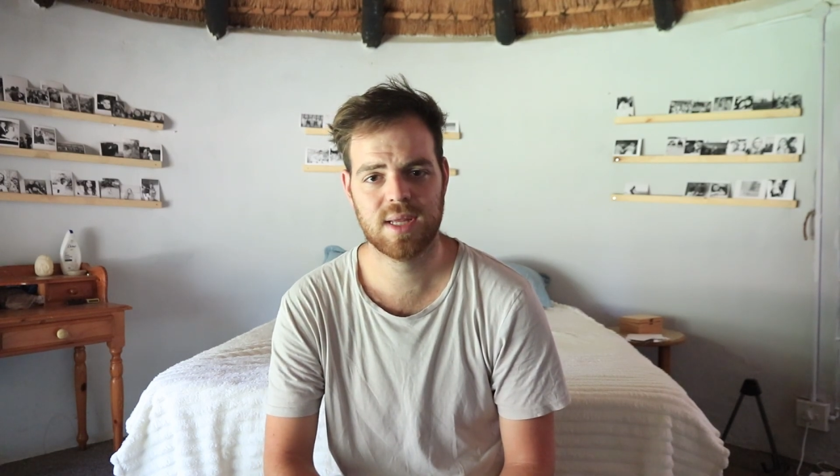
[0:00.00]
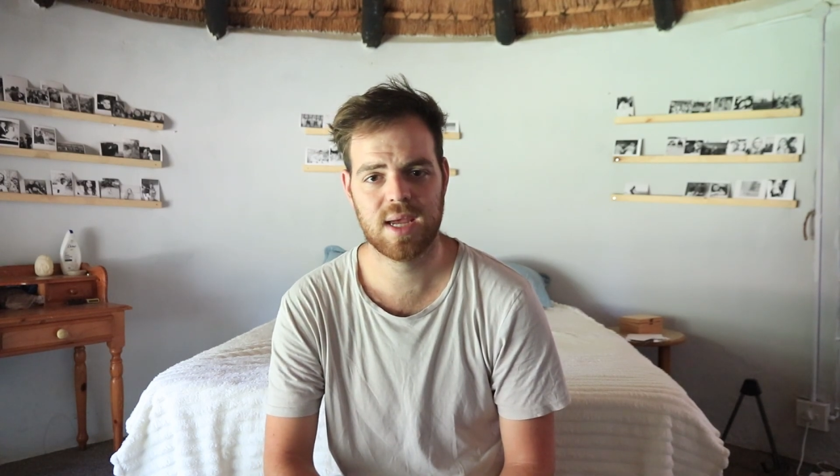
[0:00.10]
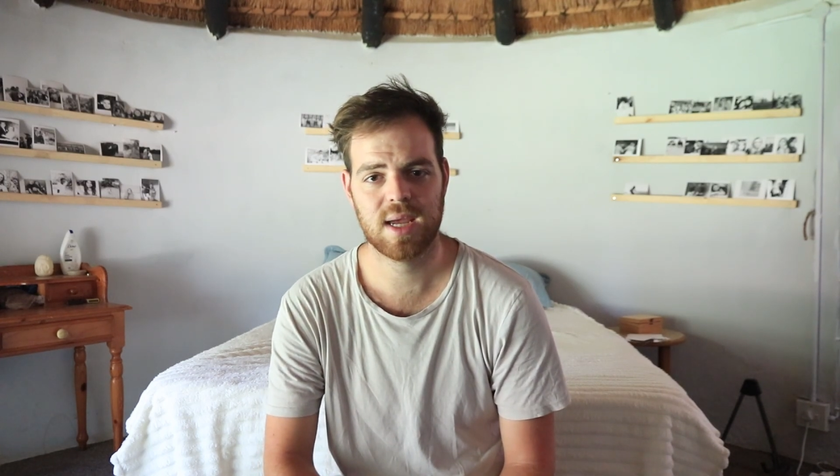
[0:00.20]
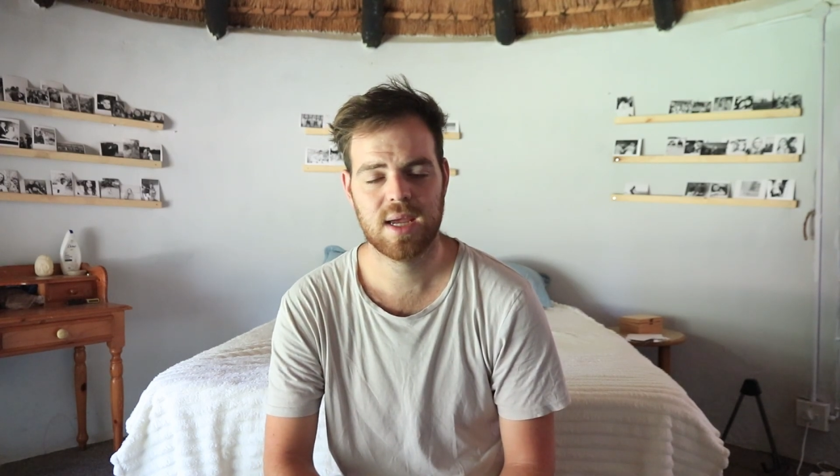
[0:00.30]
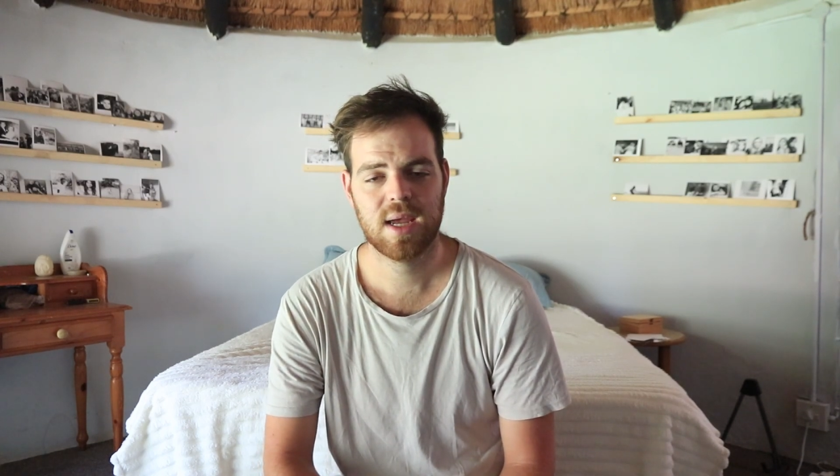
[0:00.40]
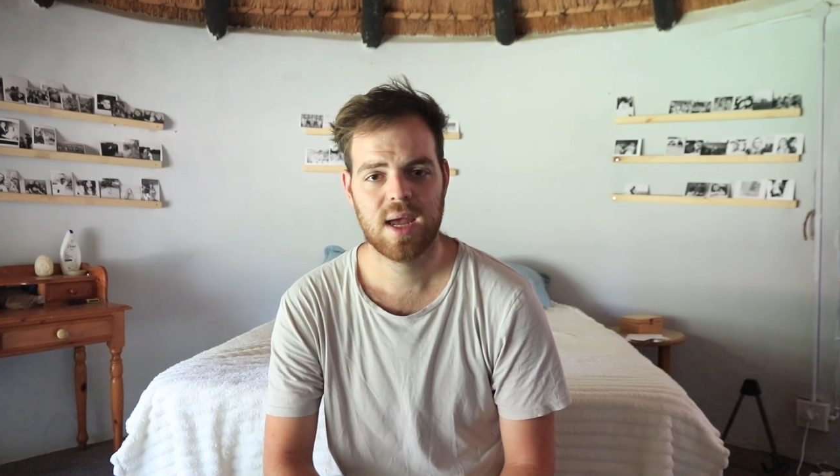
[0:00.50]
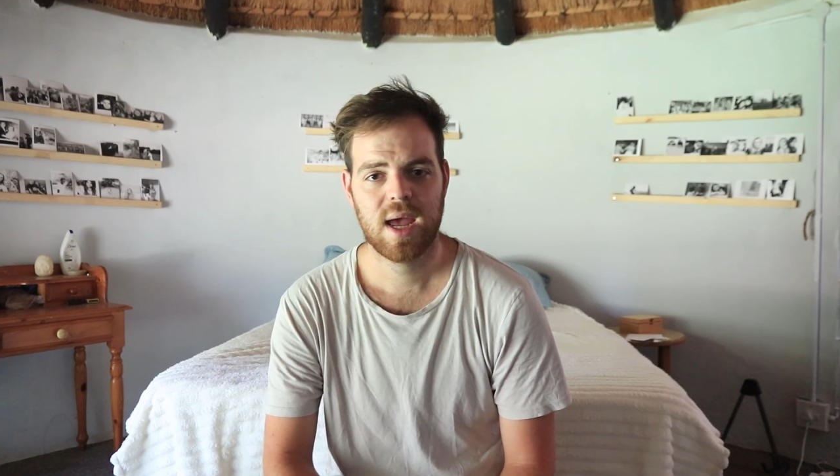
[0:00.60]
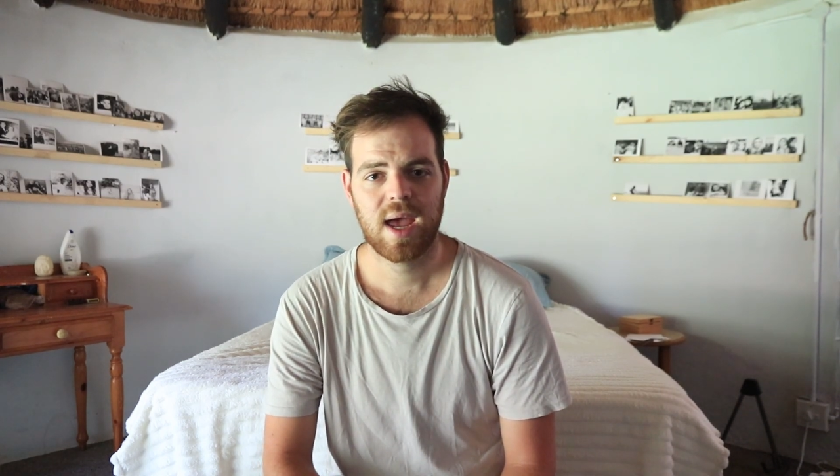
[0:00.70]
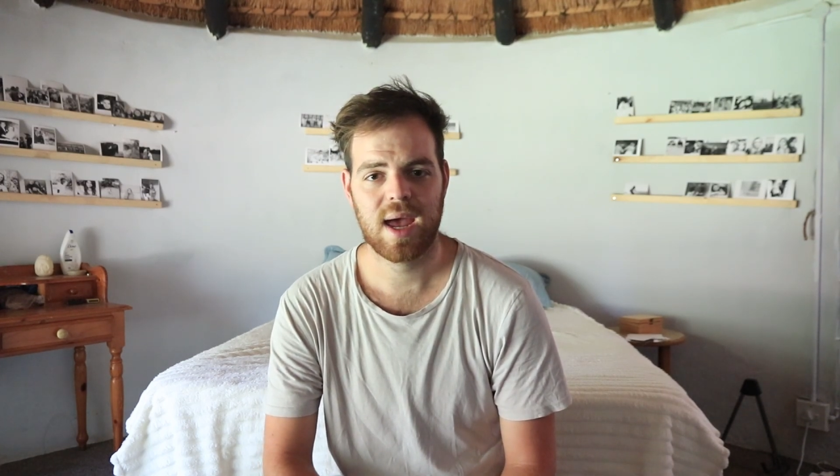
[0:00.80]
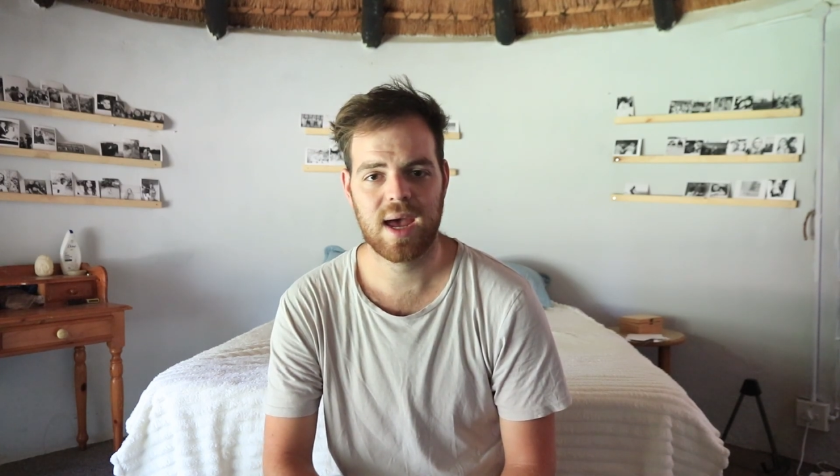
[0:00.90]
there.
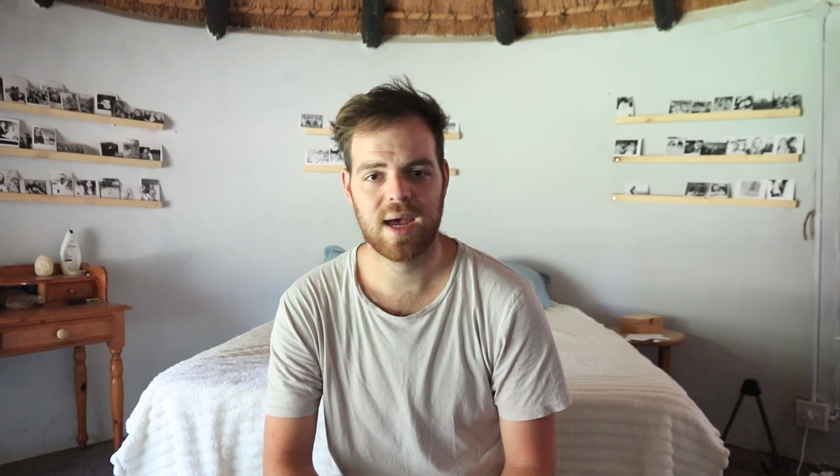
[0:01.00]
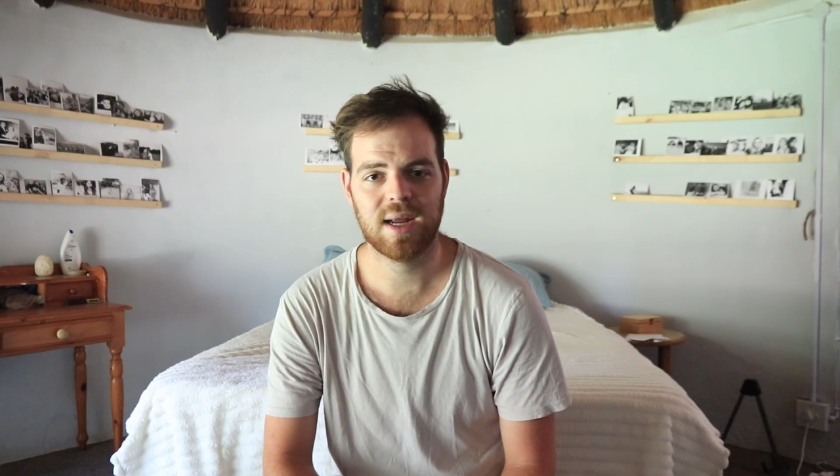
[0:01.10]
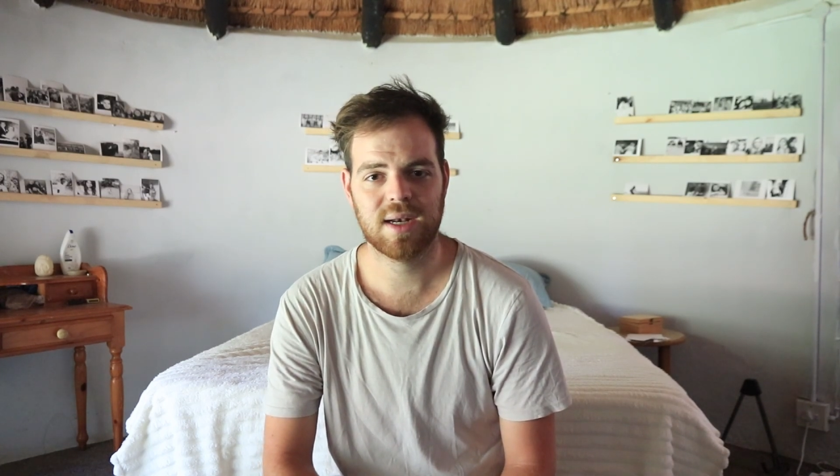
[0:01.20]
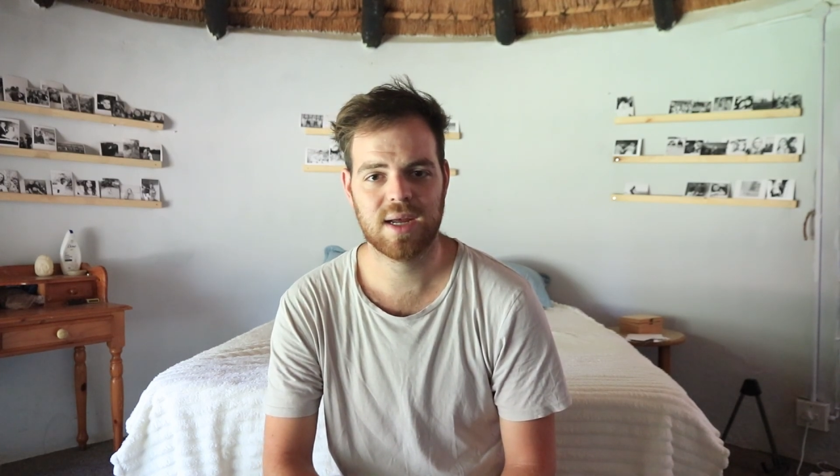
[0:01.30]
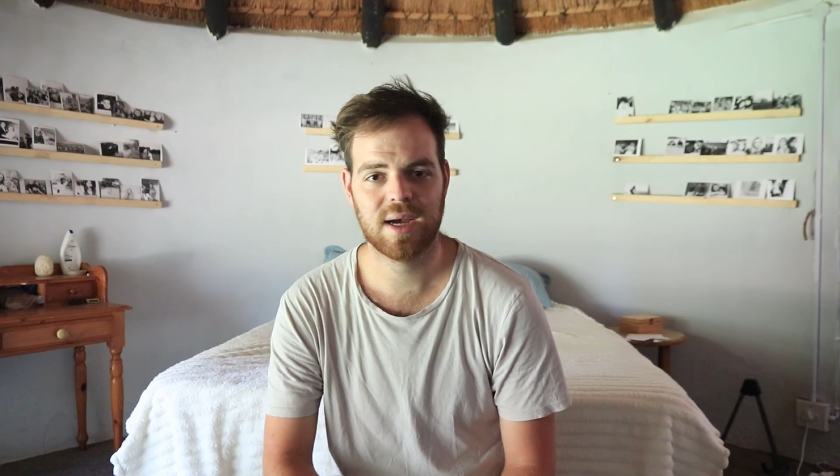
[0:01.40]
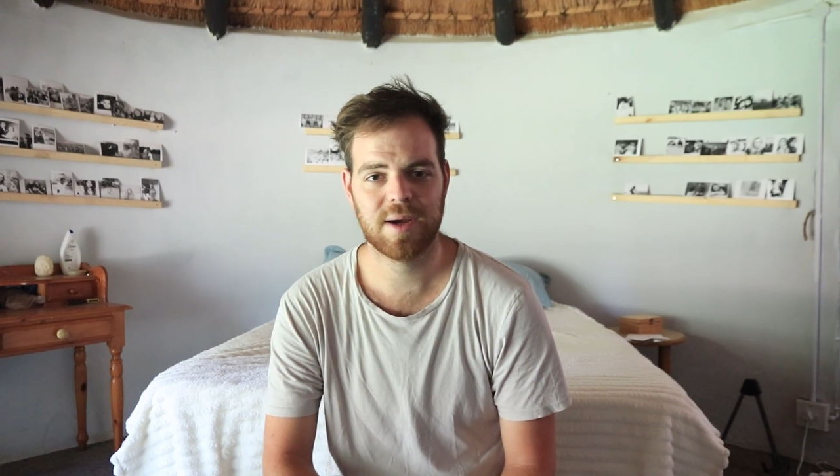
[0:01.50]
And